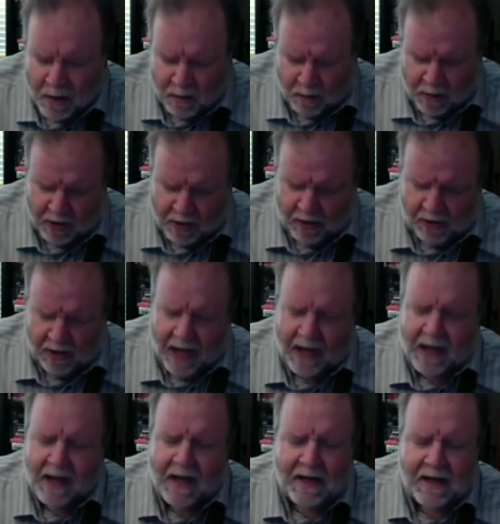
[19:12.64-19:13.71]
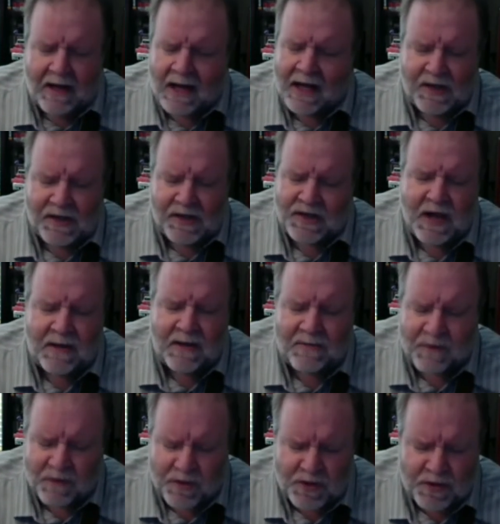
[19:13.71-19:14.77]
where your light has
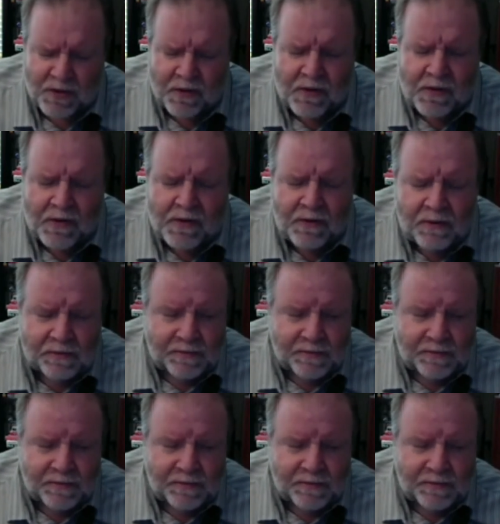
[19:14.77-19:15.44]
never shone,